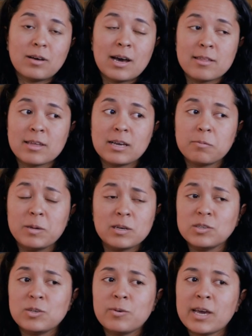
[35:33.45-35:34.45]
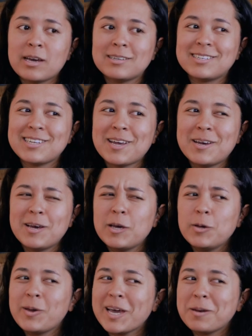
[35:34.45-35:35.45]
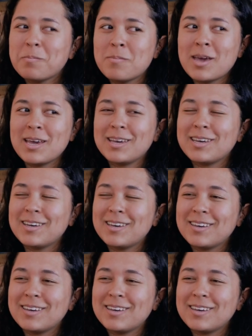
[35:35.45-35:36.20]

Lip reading: I think, because you can't make